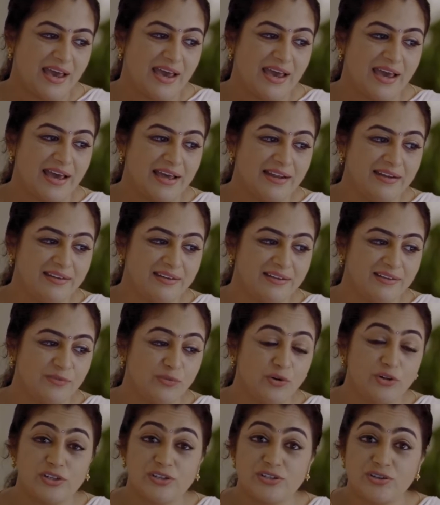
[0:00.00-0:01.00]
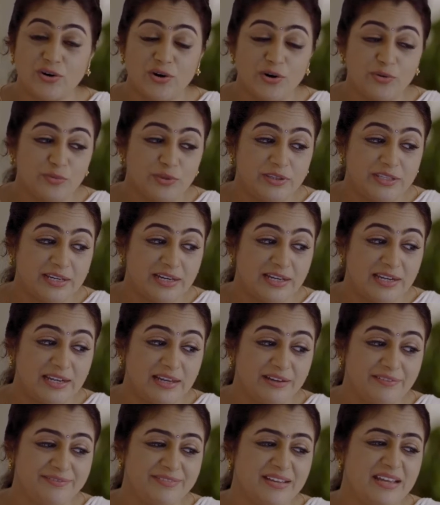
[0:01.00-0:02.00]
And what is wrong with their
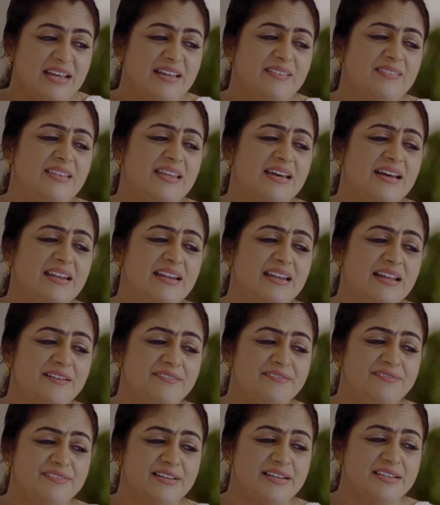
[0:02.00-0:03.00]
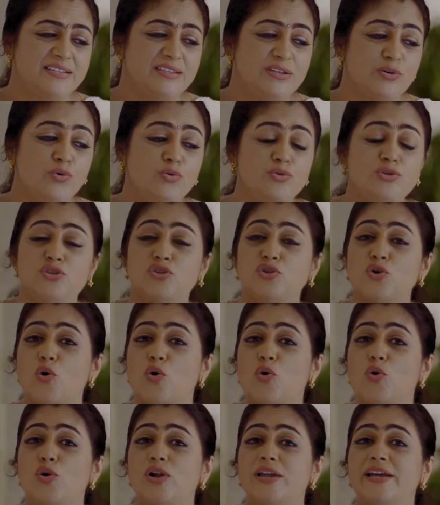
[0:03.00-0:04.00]
love? Their love is whose
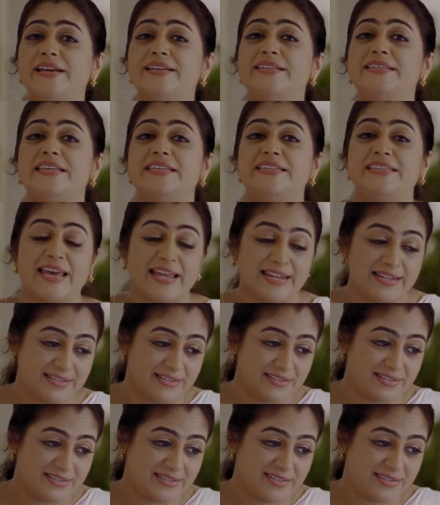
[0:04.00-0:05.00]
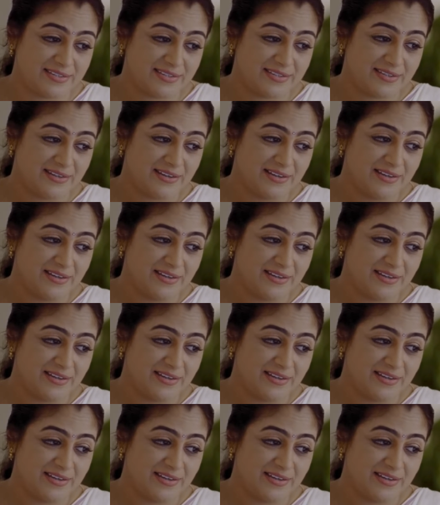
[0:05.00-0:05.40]
soul is sense.